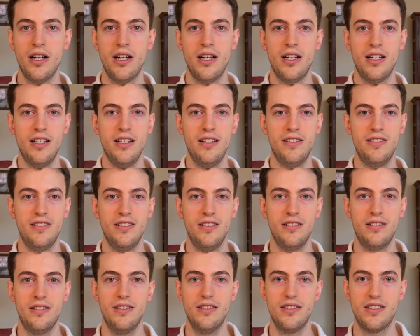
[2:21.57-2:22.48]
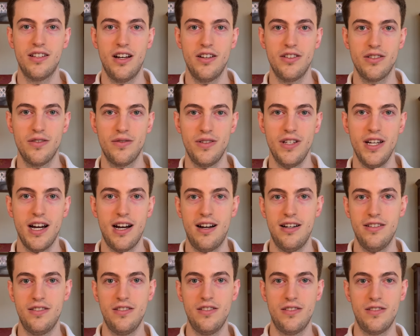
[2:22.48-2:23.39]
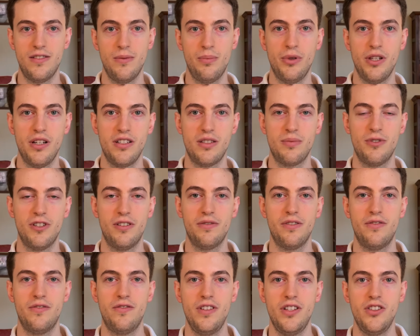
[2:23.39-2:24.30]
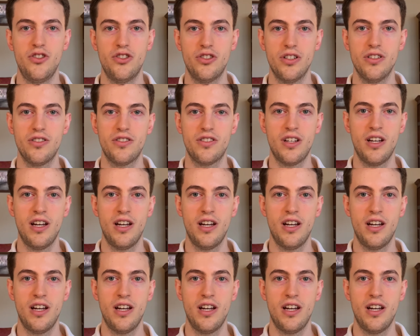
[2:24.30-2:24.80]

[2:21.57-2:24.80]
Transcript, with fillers: is it the size of the eyes, is it the placement of the features.